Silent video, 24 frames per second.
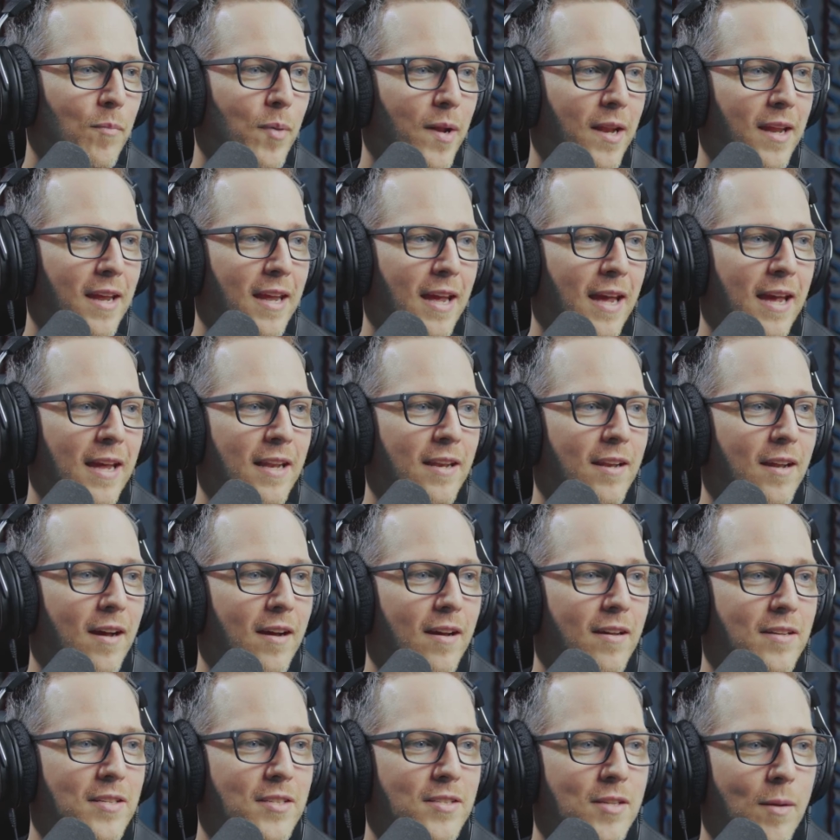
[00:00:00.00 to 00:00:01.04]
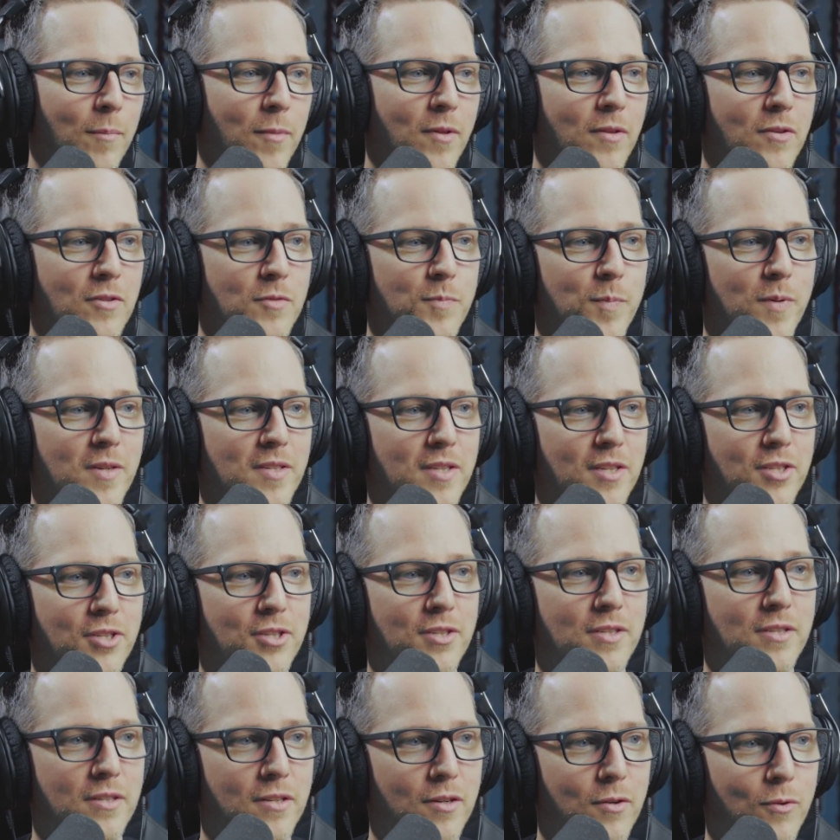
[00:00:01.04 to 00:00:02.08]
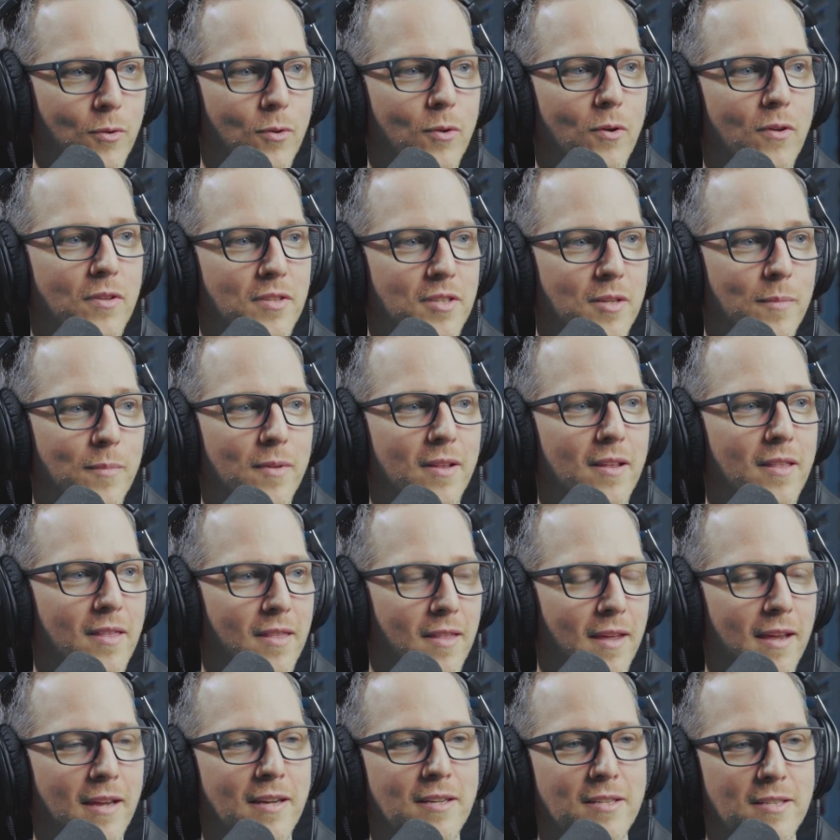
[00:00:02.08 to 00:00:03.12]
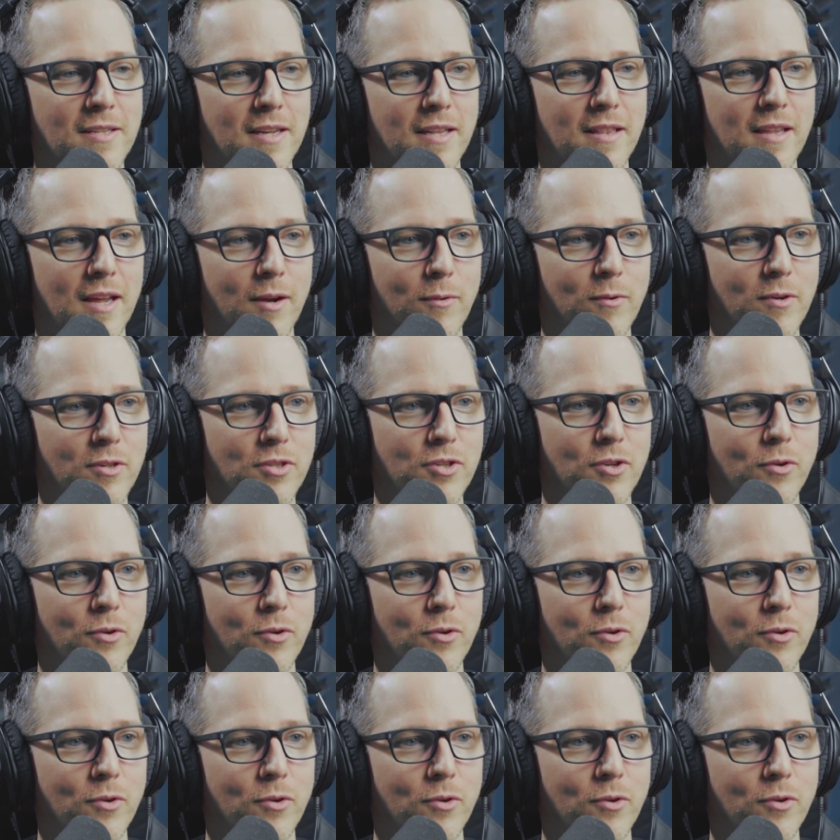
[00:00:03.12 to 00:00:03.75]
But again, some of those positions in Google and some of the things that they were